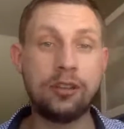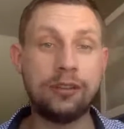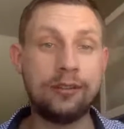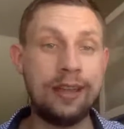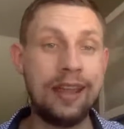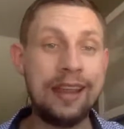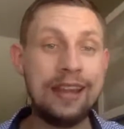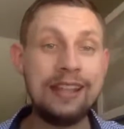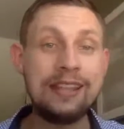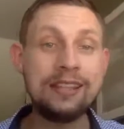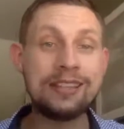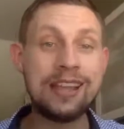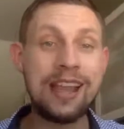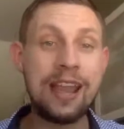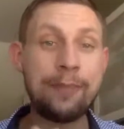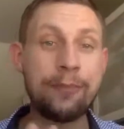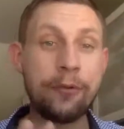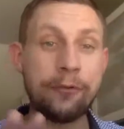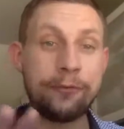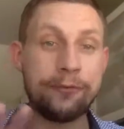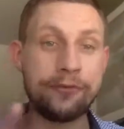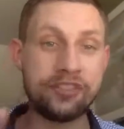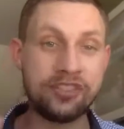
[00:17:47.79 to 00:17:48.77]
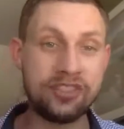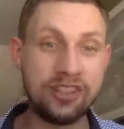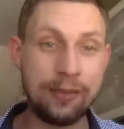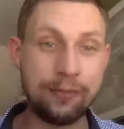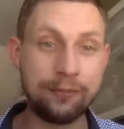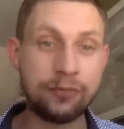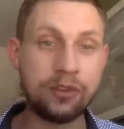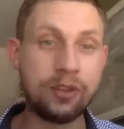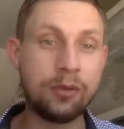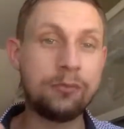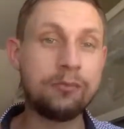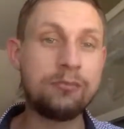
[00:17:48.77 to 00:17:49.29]
Any type of
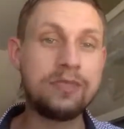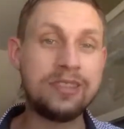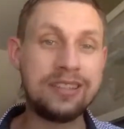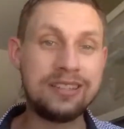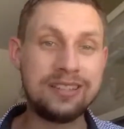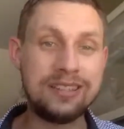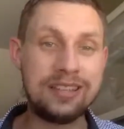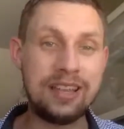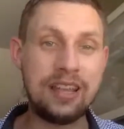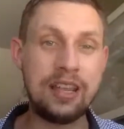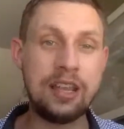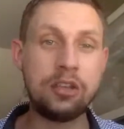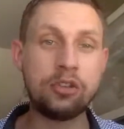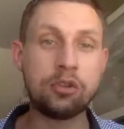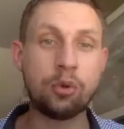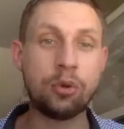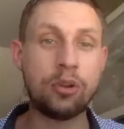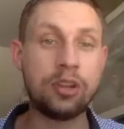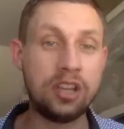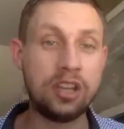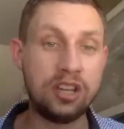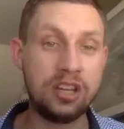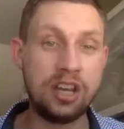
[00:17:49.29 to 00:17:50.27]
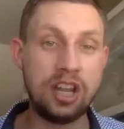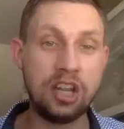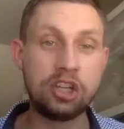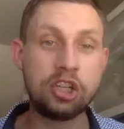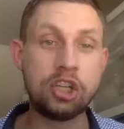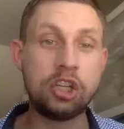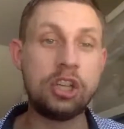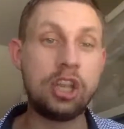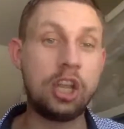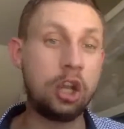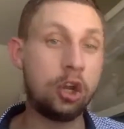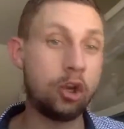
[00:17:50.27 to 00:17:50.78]
symptom, disease, or
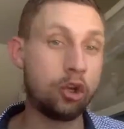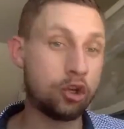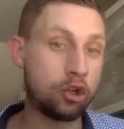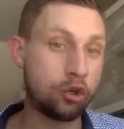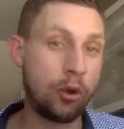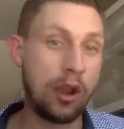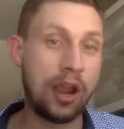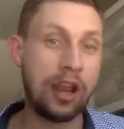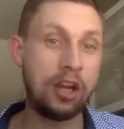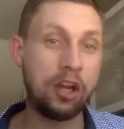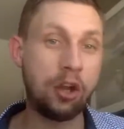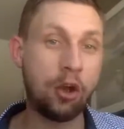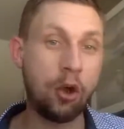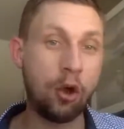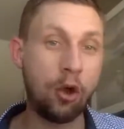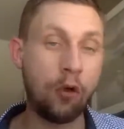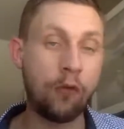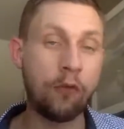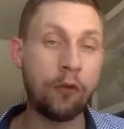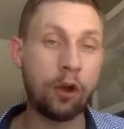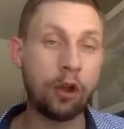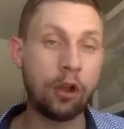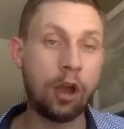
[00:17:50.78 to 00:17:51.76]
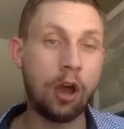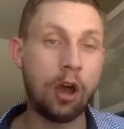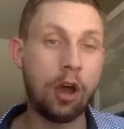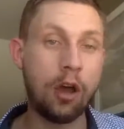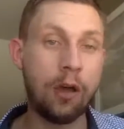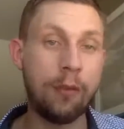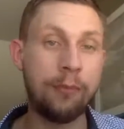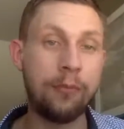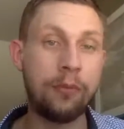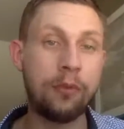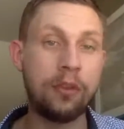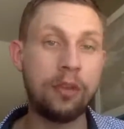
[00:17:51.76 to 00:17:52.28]
condition that you're trying to
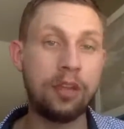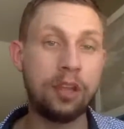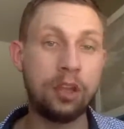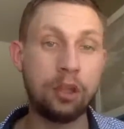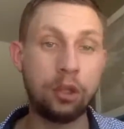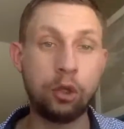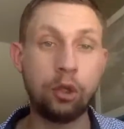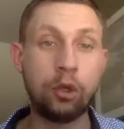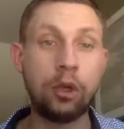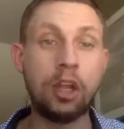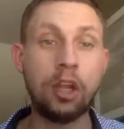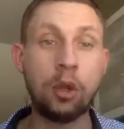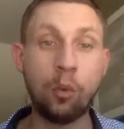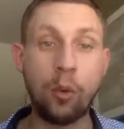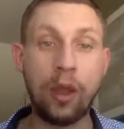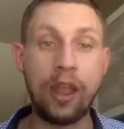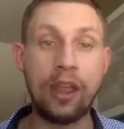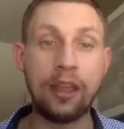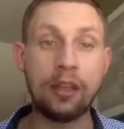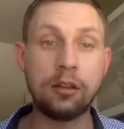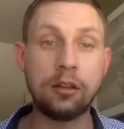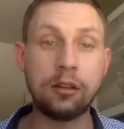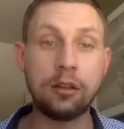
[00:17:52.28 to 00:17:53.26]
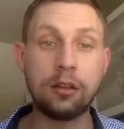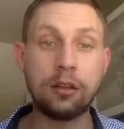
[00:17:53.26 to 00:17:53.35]
overcome, including weight